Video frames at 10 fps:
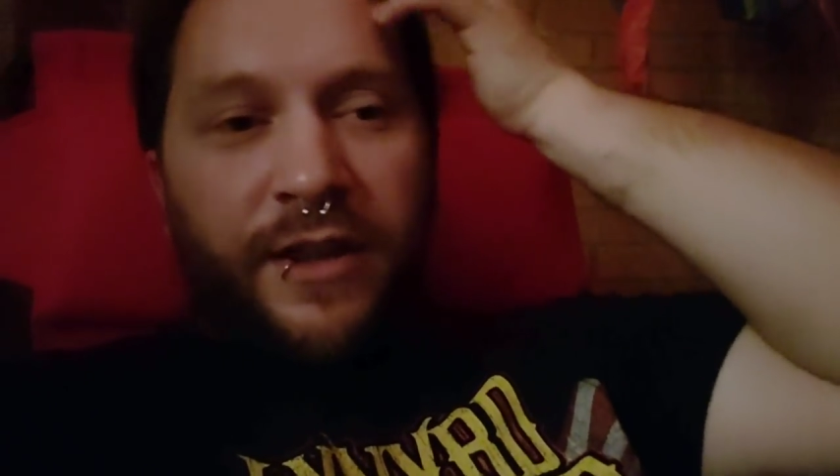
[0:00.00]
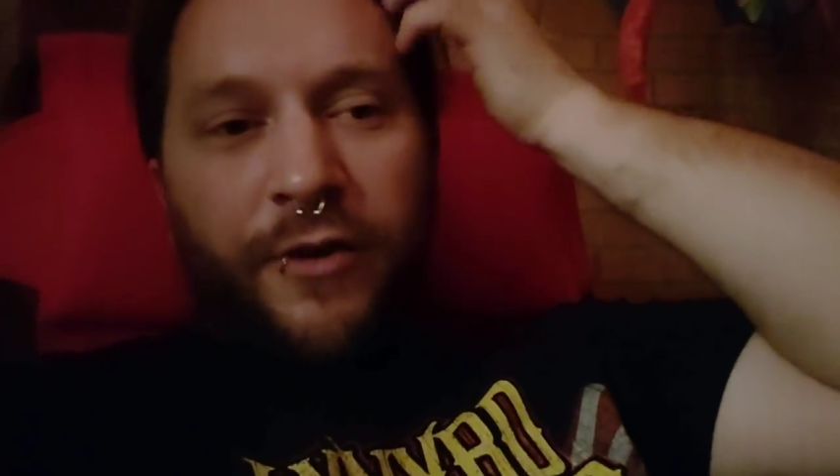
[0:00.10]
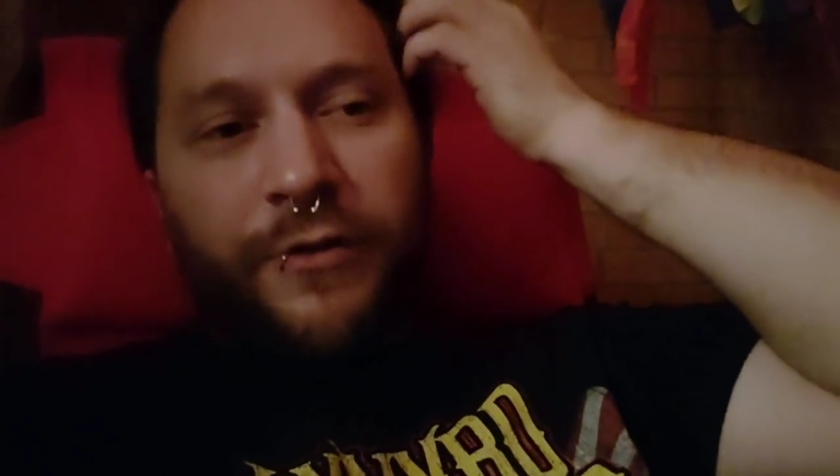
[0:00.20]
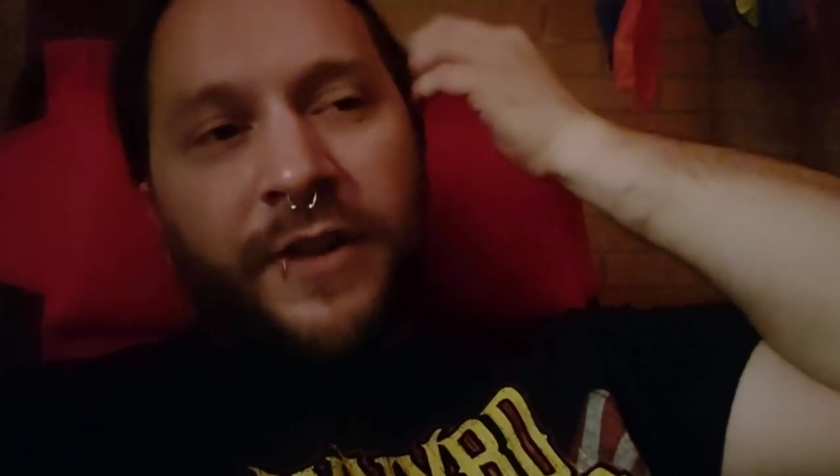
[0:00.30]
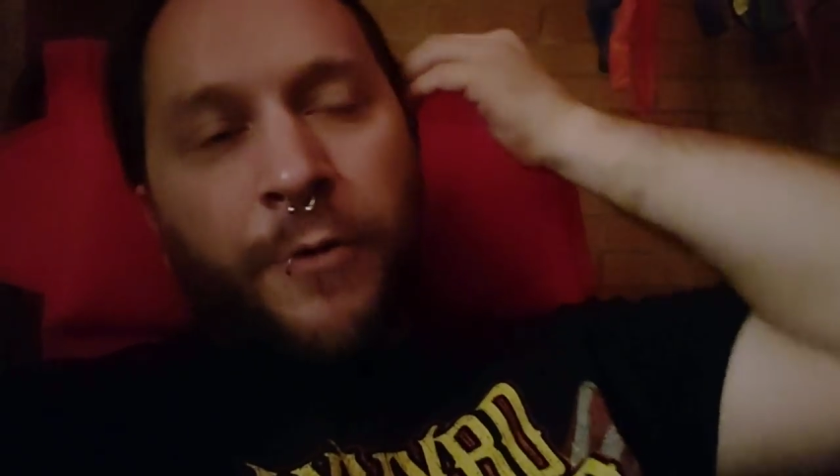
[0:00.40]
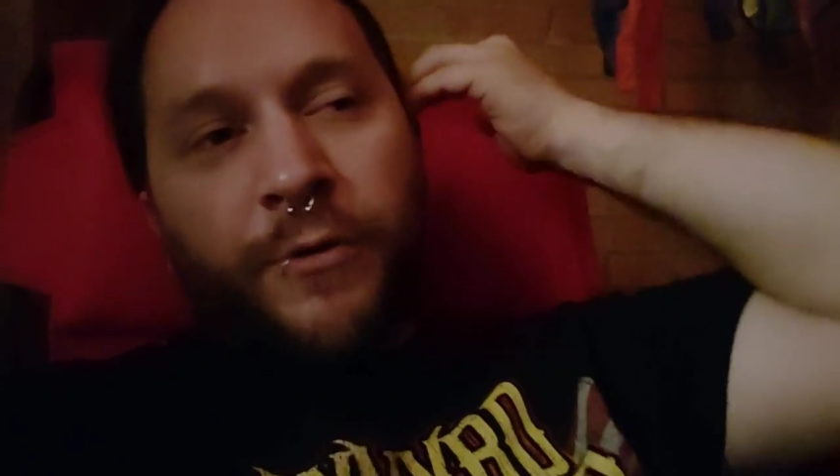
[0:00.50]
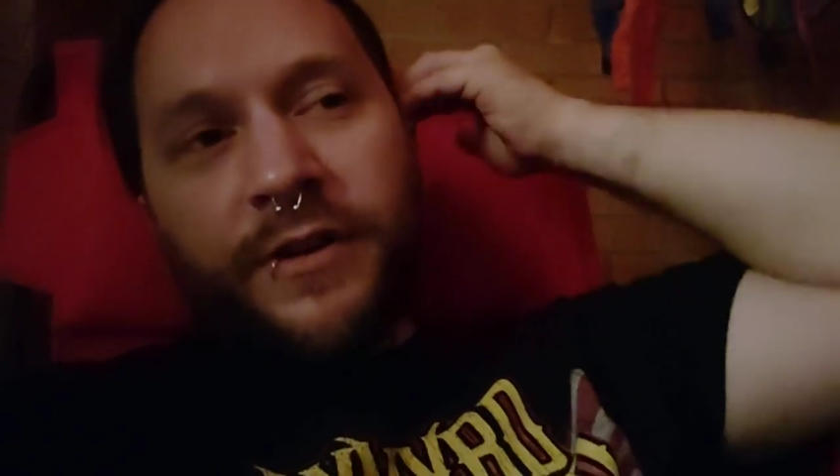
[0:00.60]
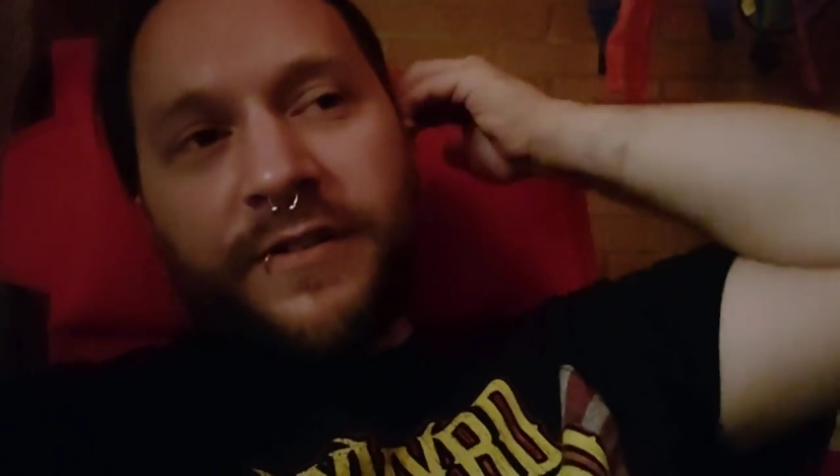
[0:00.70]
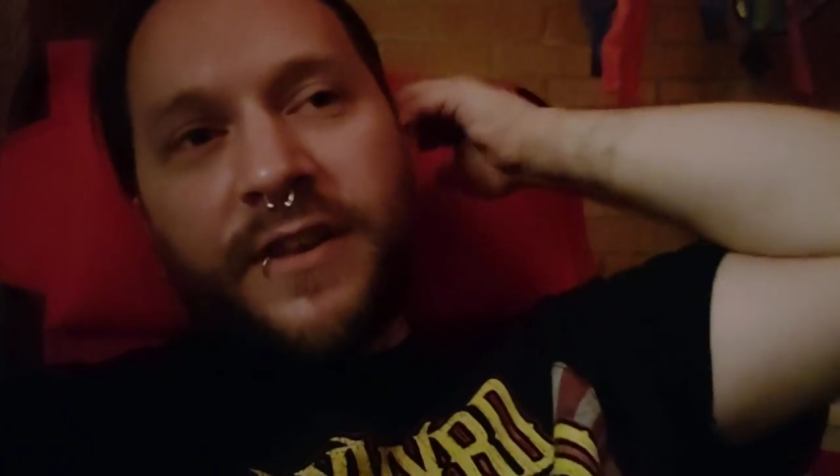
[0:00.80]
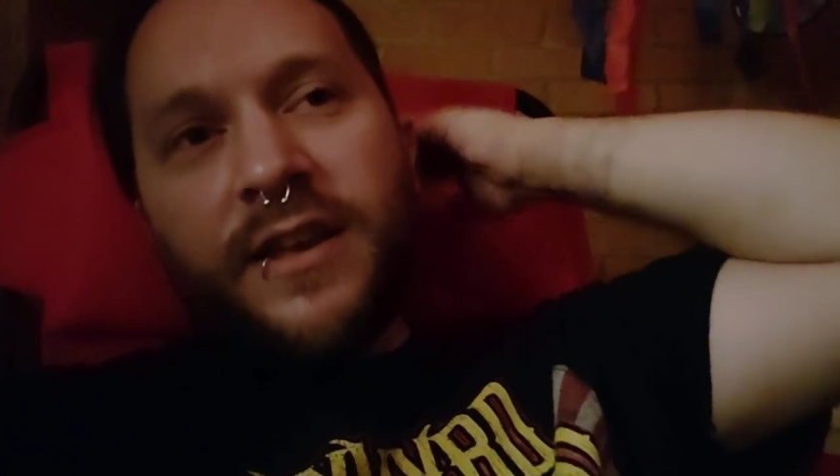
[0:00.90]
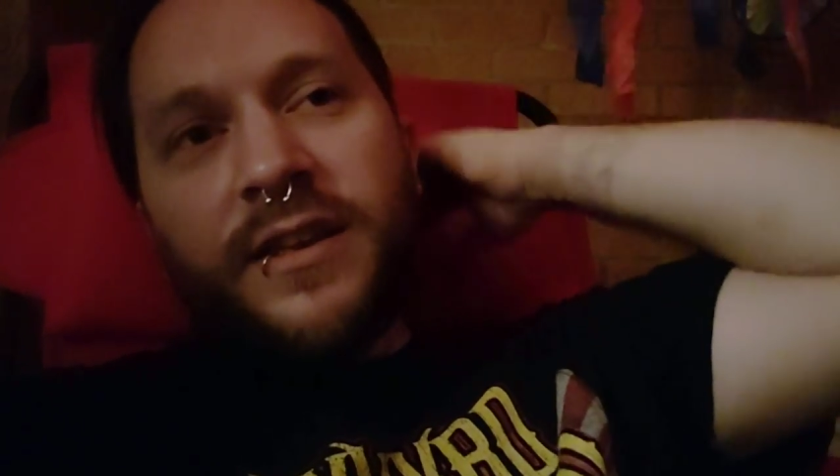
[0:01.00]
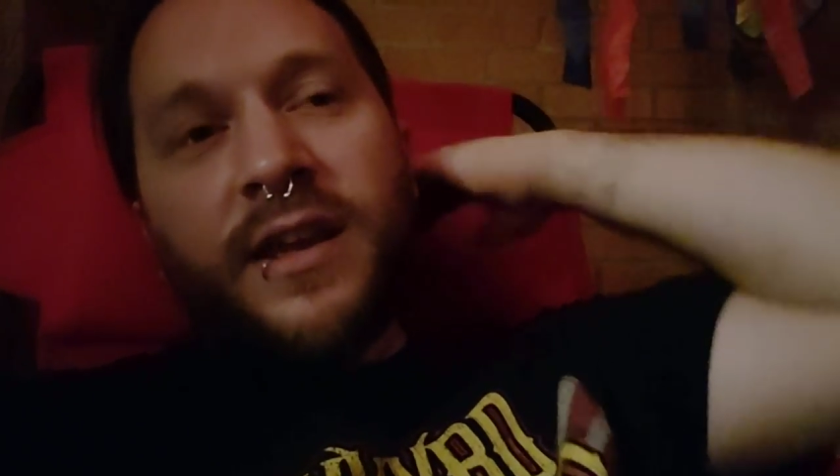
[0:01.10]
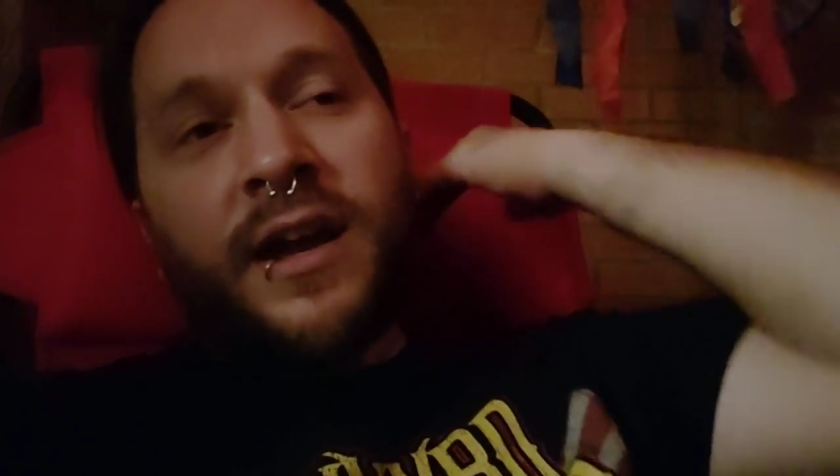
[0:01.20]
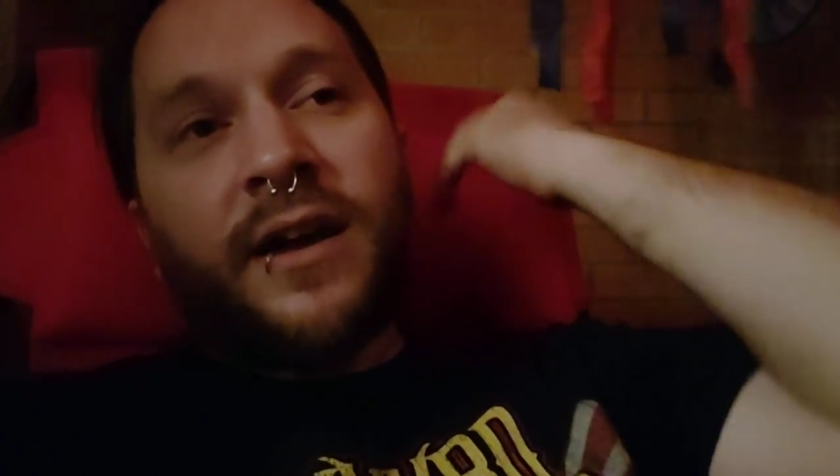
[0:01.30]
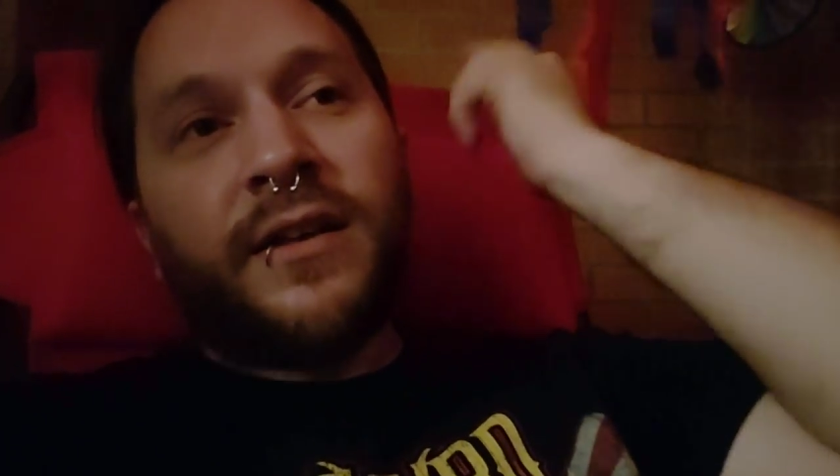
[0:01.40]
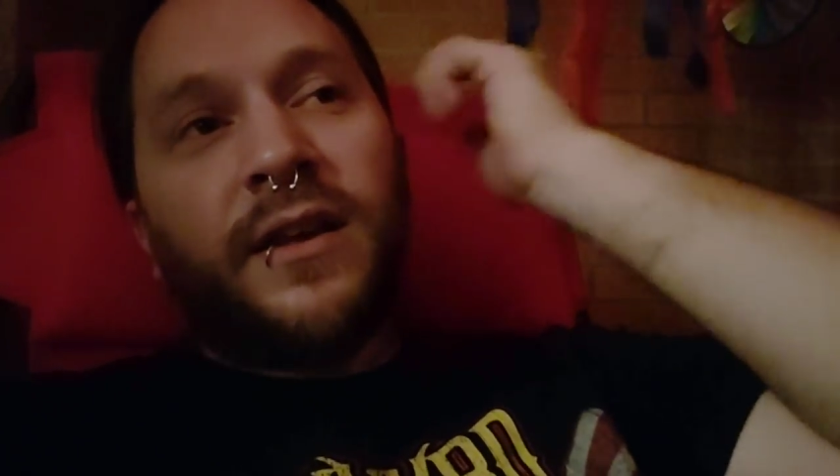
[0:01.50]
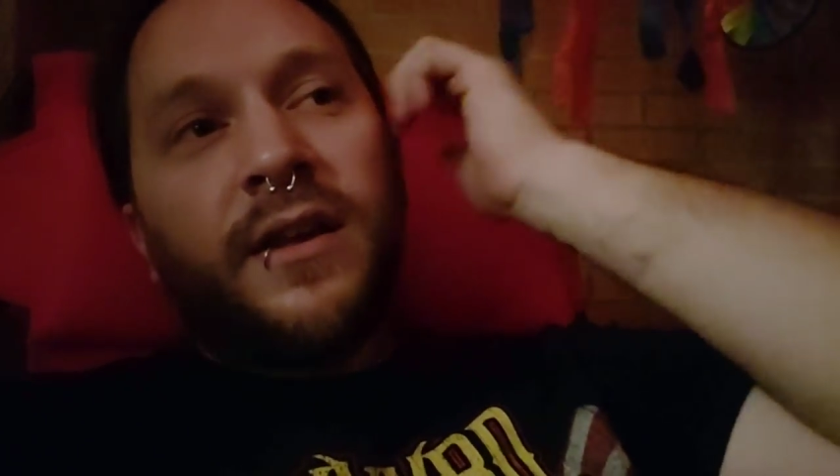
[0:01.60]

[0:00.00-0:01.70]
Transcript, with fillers: the Hills. I want to say yeah.